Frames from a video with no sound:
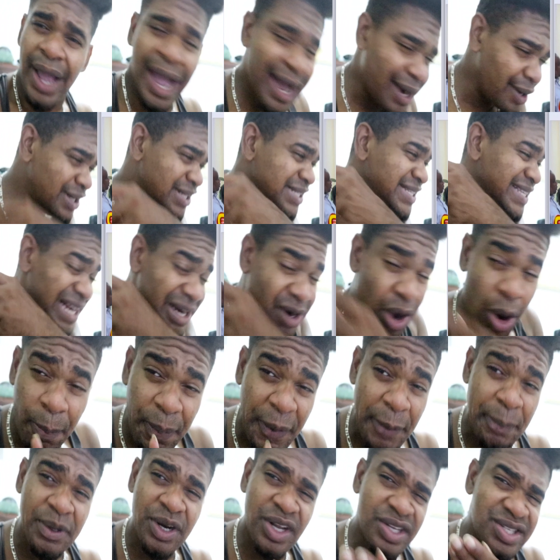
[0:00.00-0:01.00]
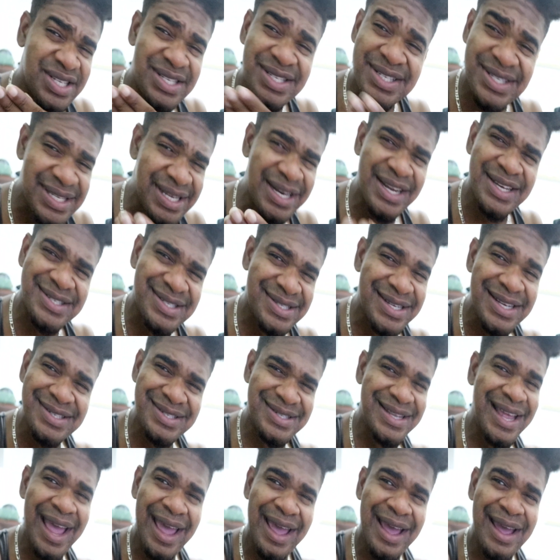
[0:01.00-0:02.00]
i don't understand how people doesn't see those
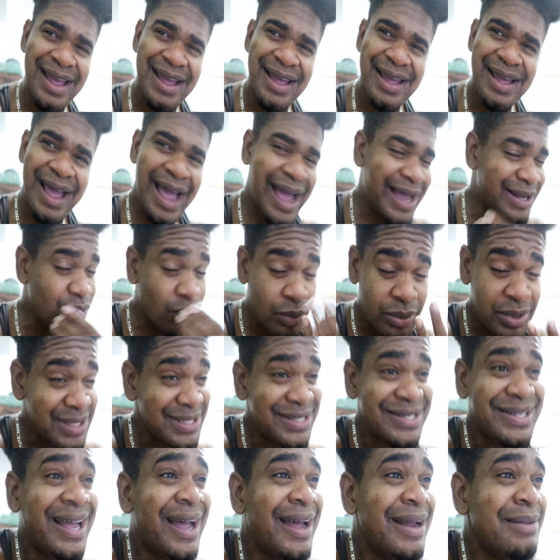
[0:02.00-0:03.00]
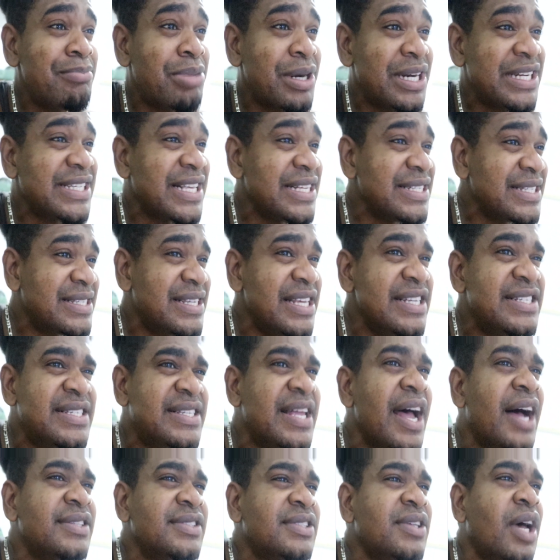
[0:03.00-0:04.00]
things there i don't understand brothers and
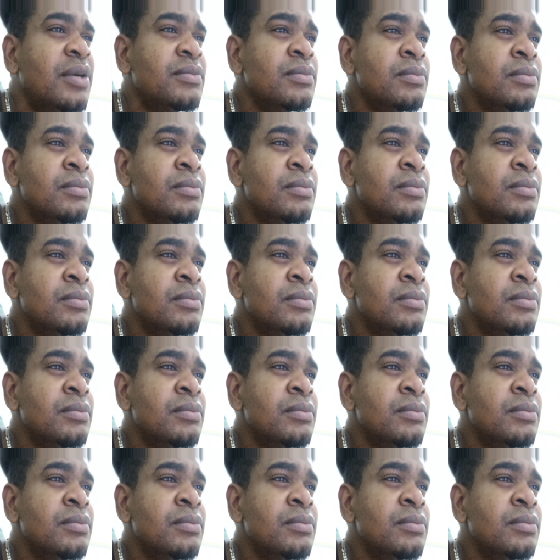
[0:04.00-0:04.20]
sisters